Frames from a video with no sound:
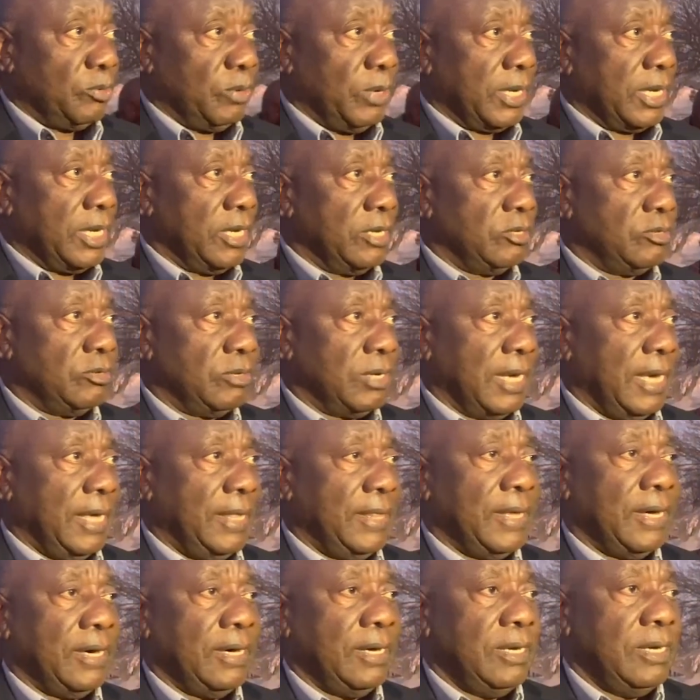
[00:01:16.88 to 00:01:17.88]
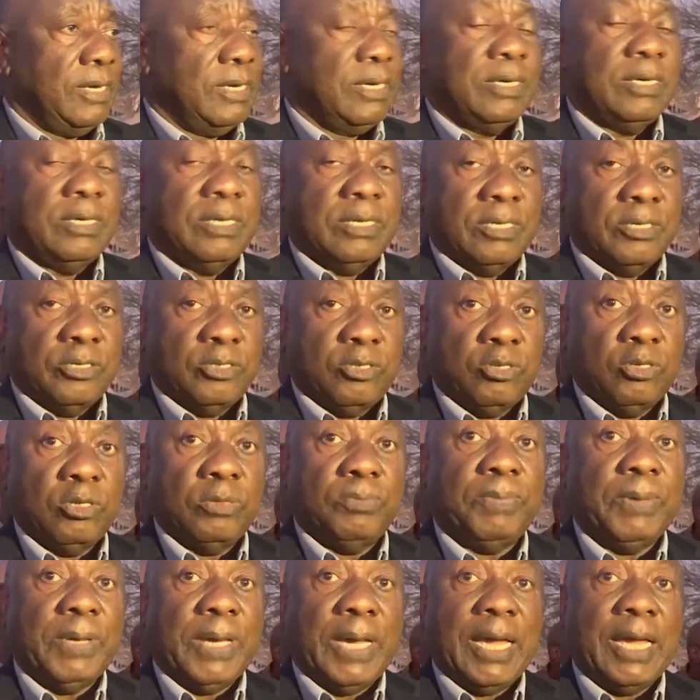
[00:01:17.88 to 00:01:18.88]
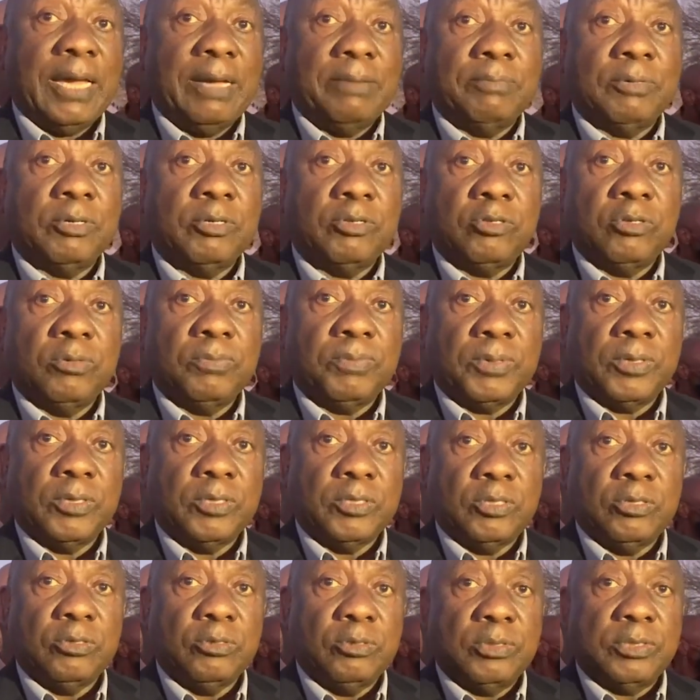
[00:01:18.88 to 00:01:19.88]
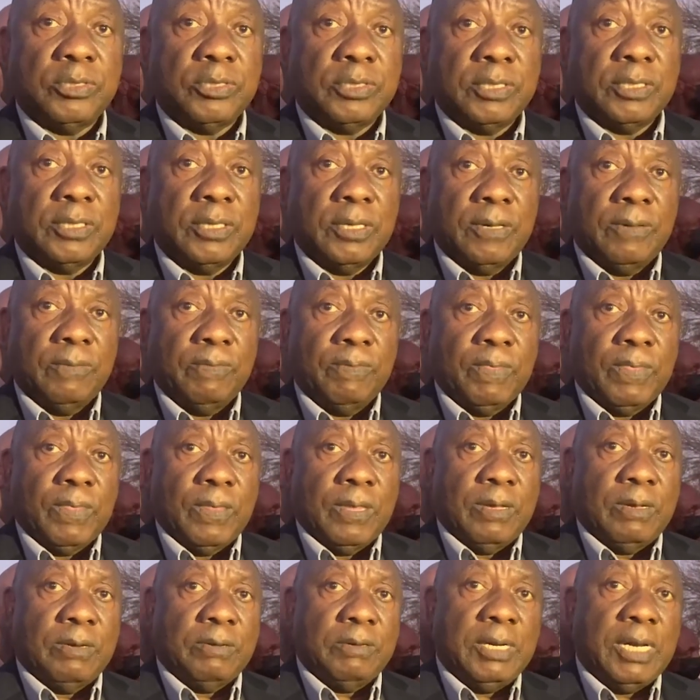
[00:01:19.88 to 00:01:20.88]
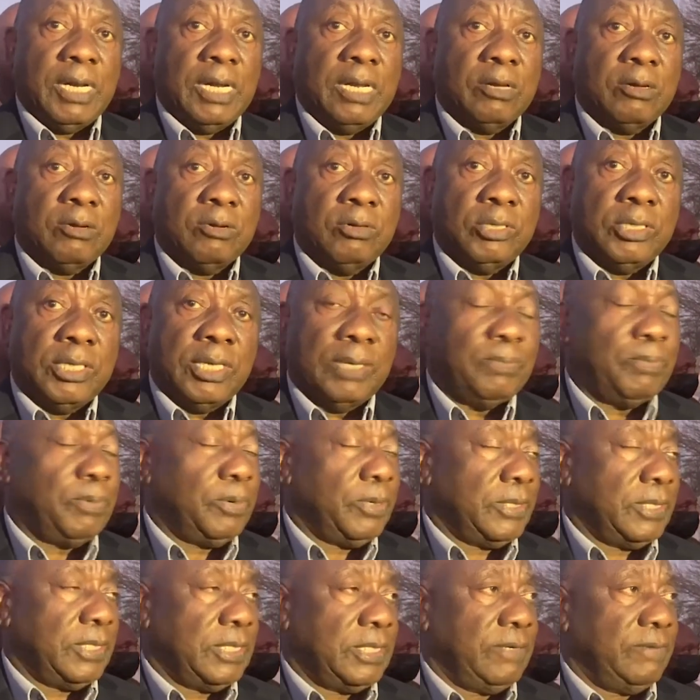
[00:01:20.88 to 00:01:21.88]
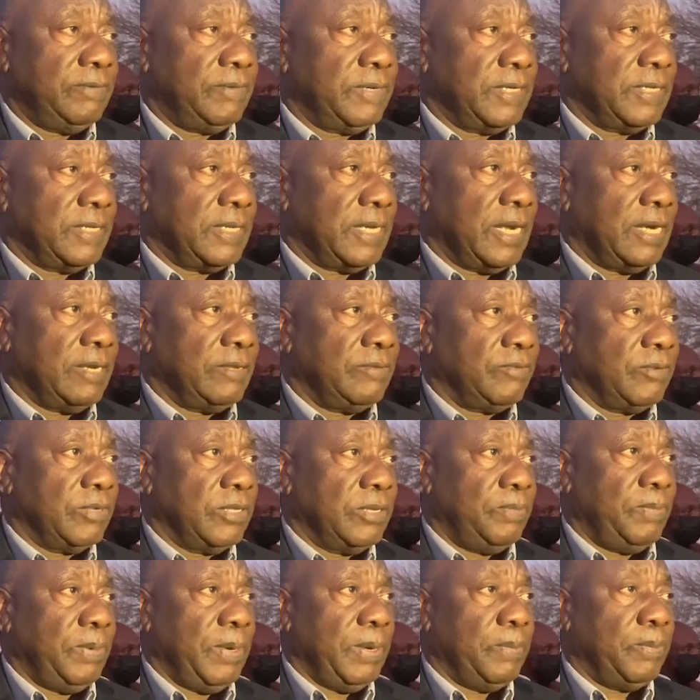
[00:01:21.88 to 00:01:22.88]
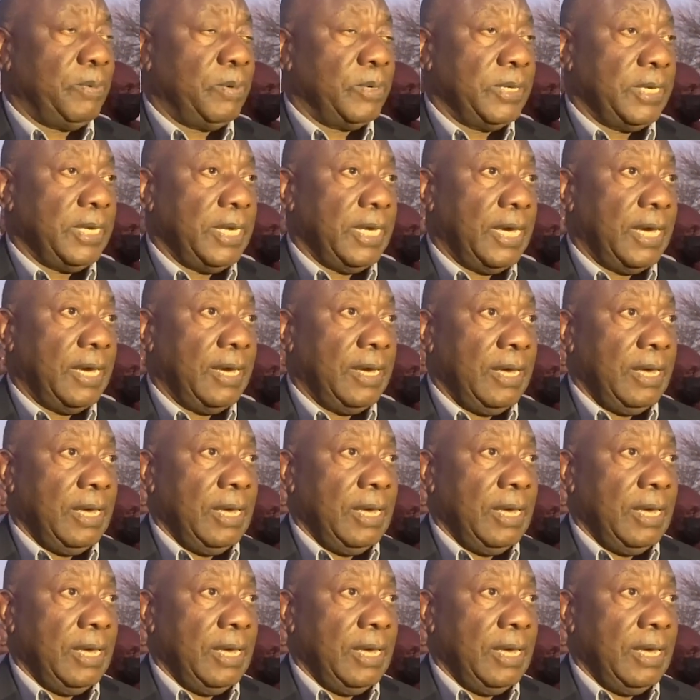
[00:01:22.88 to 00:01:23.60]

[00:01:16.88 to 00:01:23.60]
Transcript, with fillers: working together should be able to produce really good and positive results for the people here.